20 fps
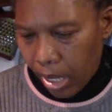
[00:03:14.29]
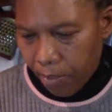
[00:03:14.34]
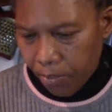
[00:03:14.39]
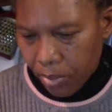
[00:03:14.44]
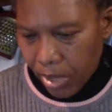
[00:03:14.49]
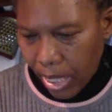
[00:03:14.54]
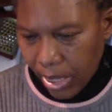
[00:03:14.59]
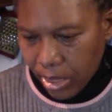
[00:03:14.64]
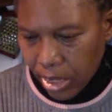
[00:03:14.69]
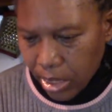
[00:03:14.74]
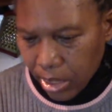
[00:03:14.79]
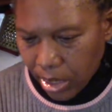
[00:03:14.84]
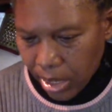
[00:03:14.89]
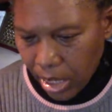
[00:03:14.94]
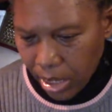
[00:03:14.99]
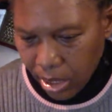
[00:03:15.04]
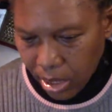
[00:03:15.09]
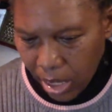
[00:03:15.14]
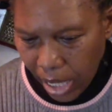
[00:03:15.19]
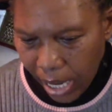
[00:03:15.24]
that is
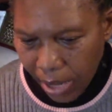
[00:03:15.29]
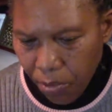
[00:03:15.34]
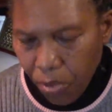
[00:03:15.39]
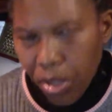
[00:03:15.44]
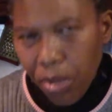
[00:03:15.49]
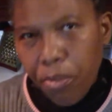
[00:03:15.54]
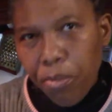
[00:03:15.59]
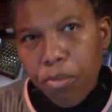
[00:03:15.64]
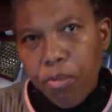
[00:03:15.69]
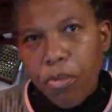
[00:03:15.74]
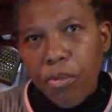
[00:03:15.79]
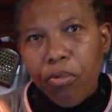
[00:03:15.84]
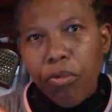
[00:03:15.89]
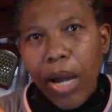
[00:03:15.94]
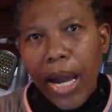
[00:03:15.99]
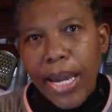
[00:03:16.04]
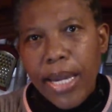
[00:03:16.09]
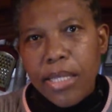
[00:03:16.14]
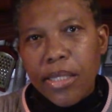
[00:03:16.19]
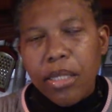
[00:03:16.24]
it. I will
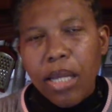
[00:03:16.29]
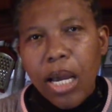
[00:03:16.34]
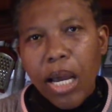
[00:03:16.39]
write